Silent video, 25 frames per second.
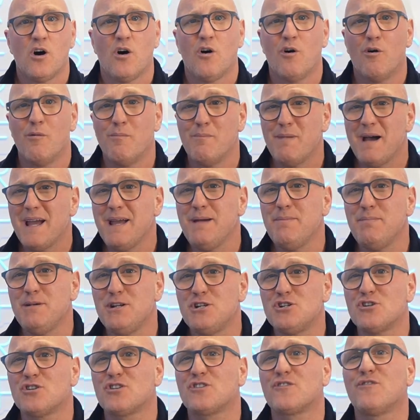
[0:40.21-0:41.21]
or maybe
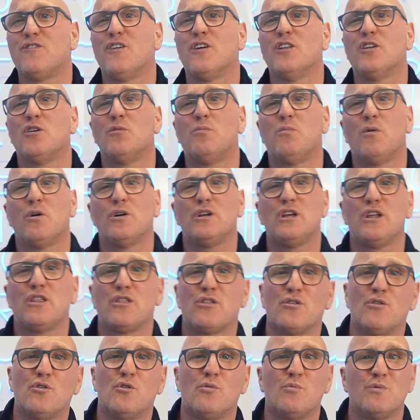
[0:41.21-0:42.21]
just followed what you
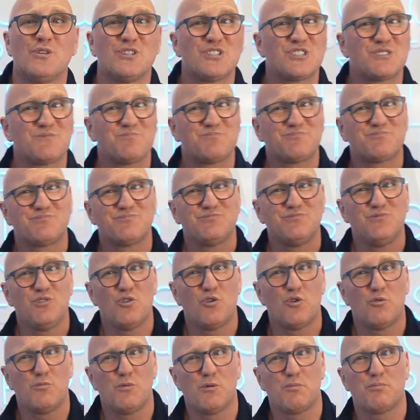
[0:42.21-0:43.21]
thought was
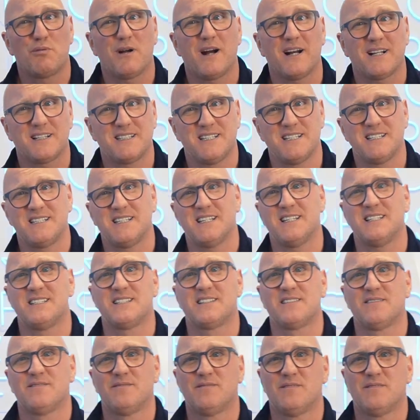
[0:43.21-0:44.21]
normal practices.